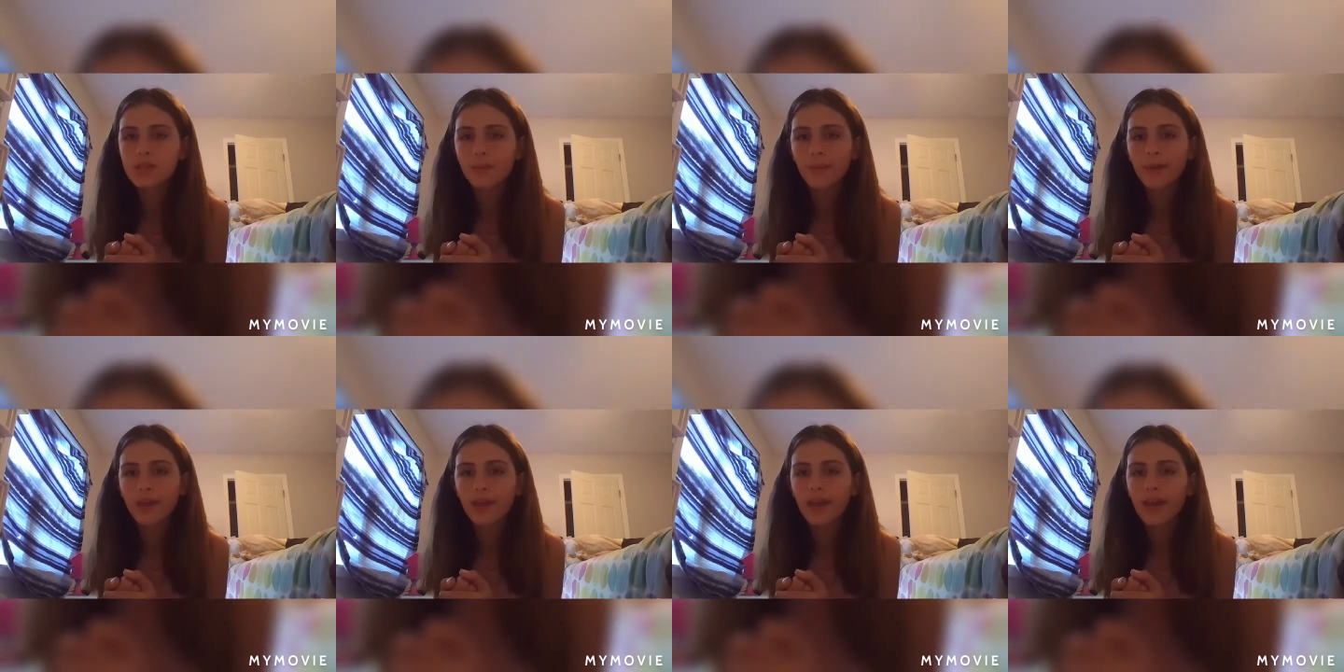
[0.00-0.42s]

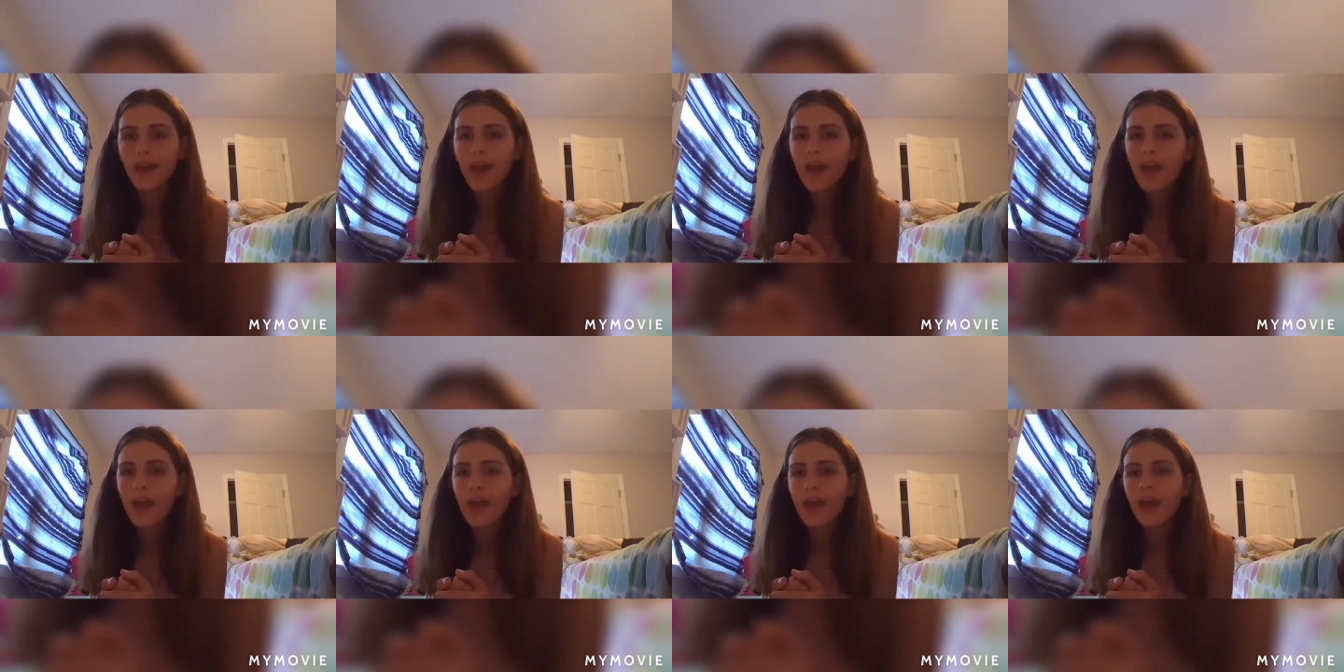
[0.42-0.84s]
to me,
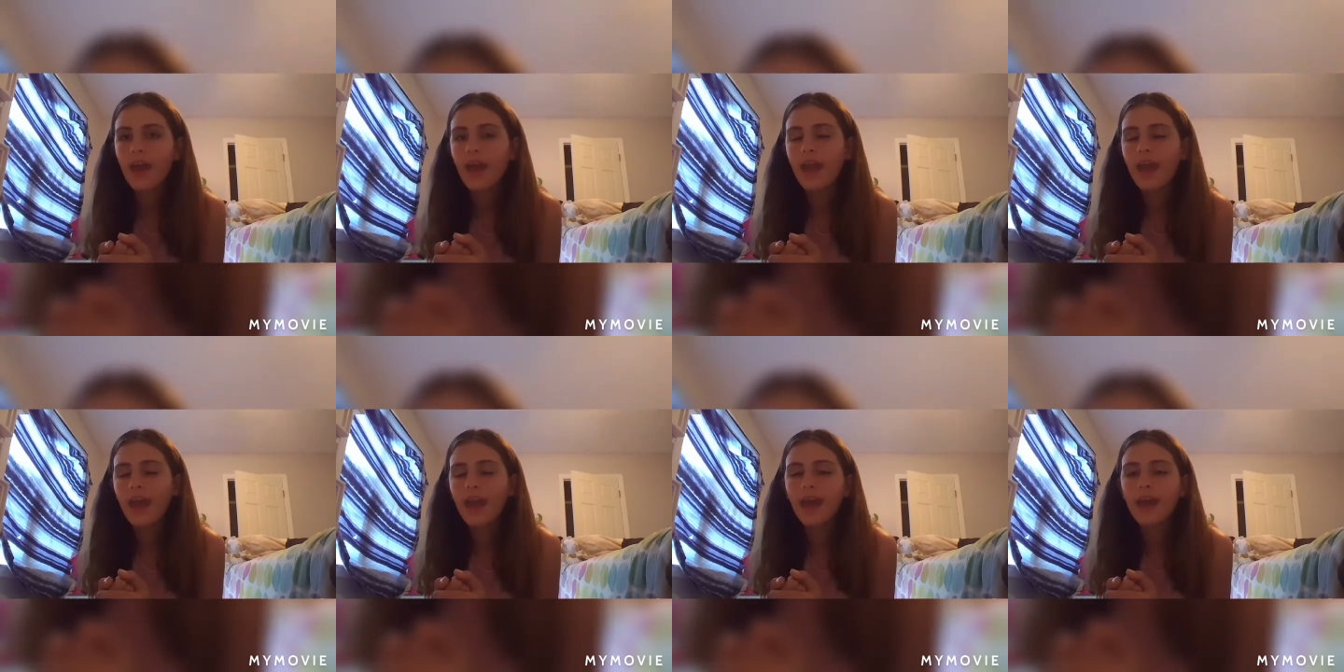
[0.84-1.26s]

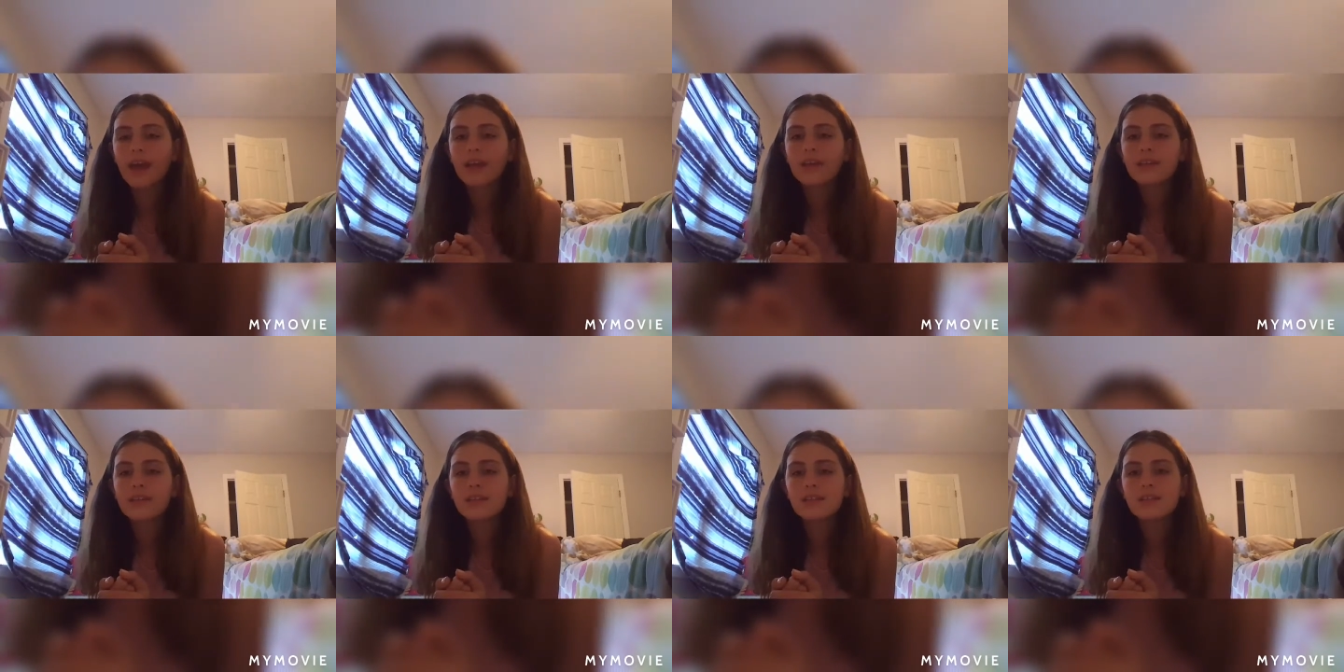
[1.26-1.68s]

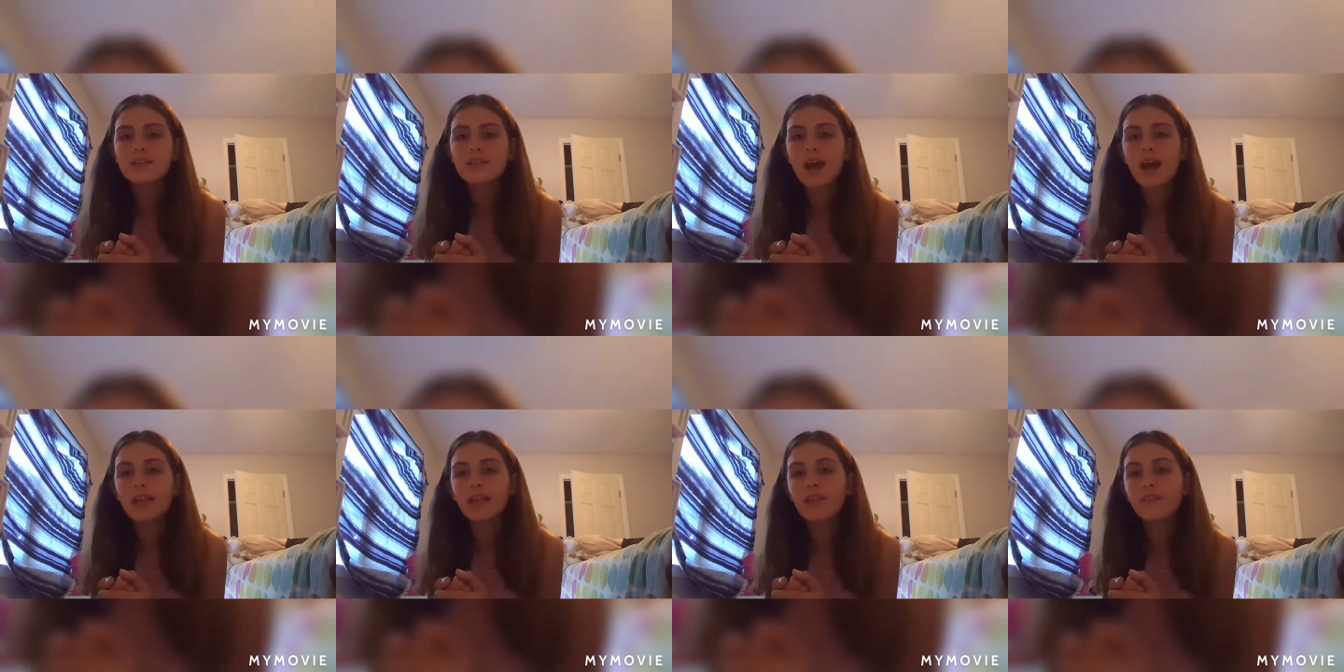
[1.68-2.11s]
and
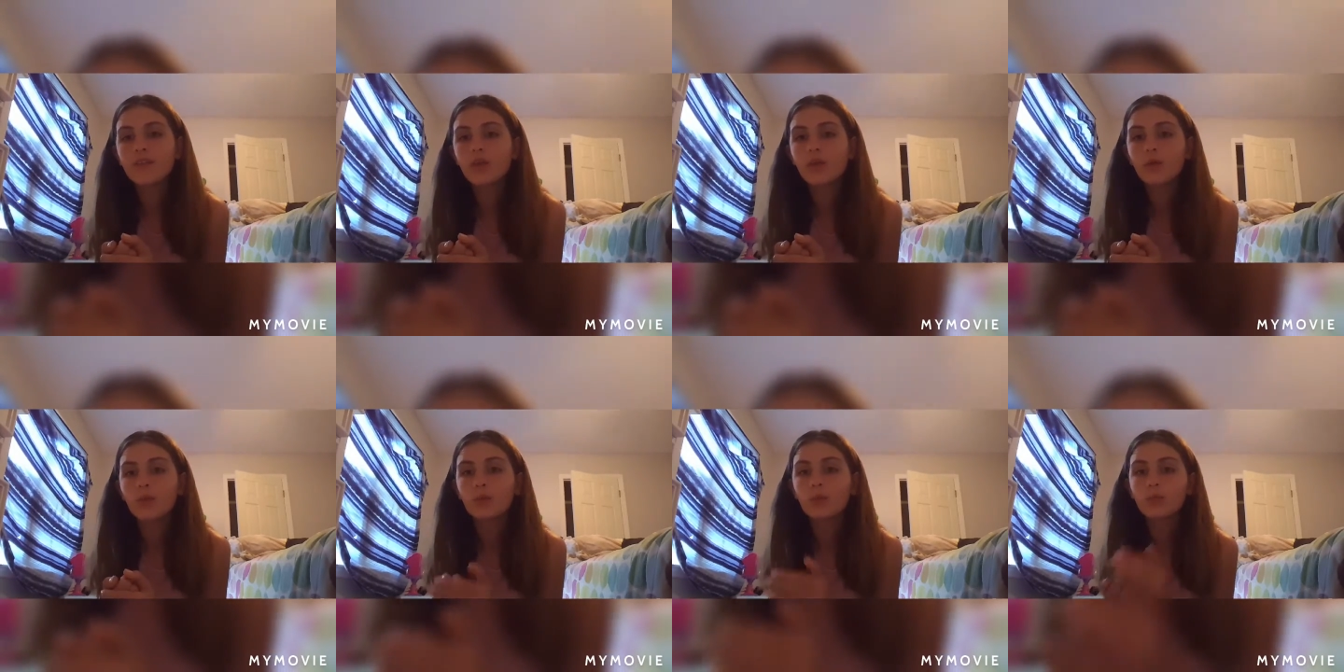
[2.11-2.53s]
I love
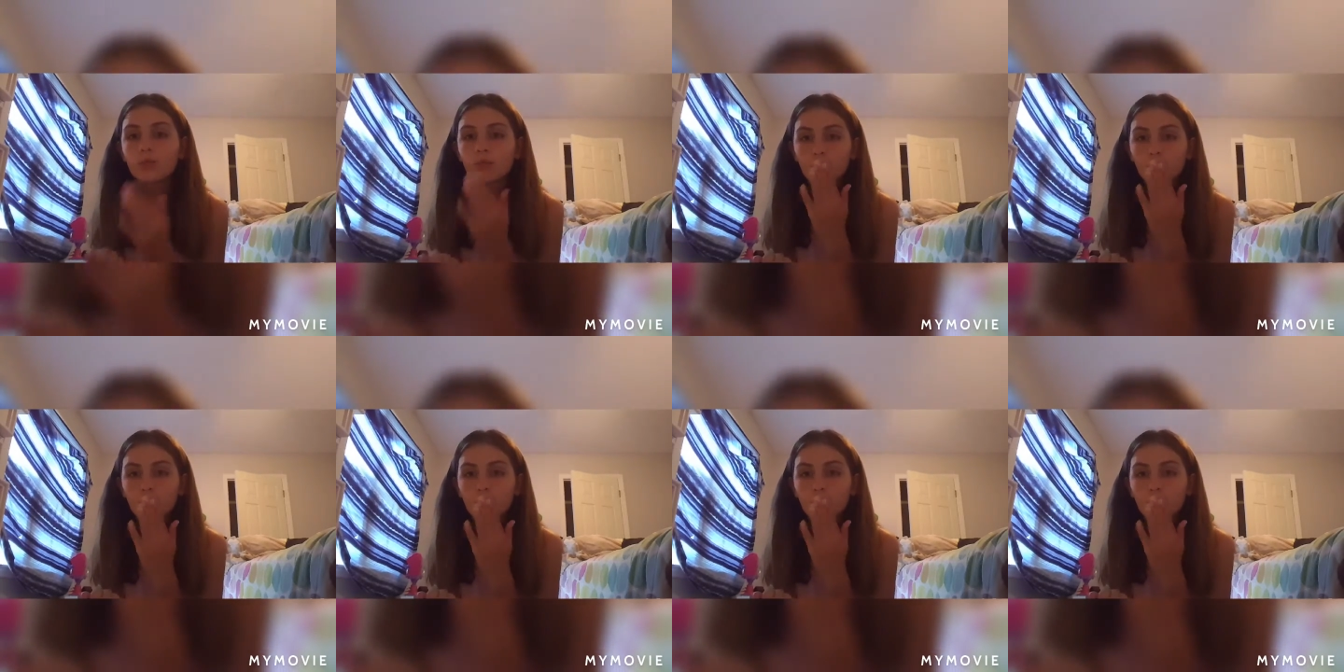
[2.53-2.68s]
you.